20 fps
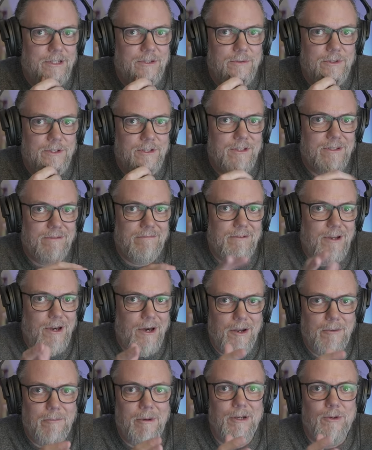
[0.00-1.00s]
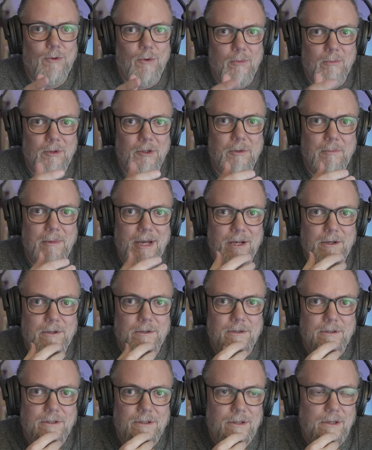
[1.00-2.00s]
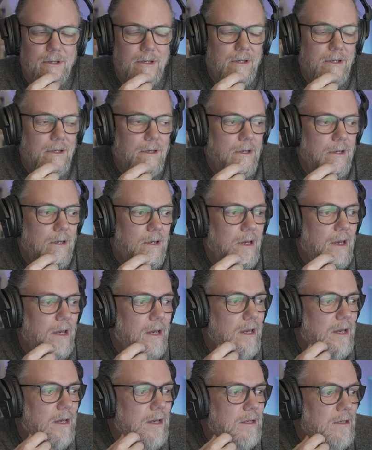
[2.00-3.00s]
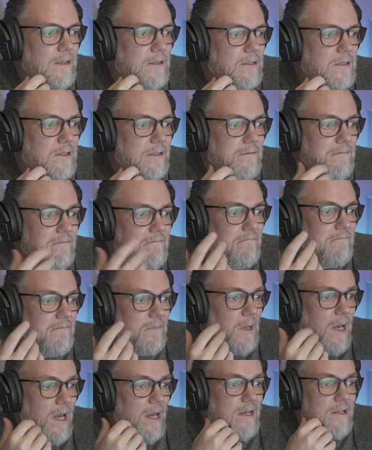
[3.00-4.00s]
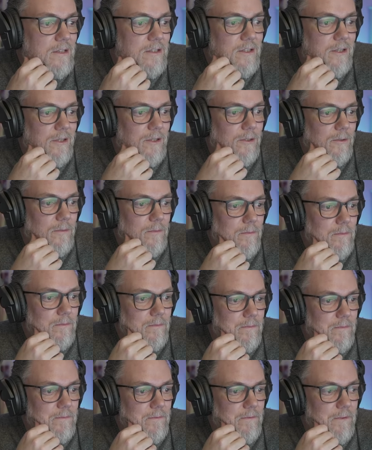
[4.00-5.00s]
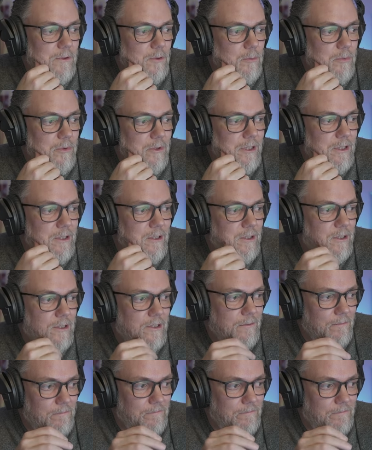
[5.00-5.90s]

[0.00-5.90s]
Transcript: which is kind of my normal amount. And yeah, so feel pretty good.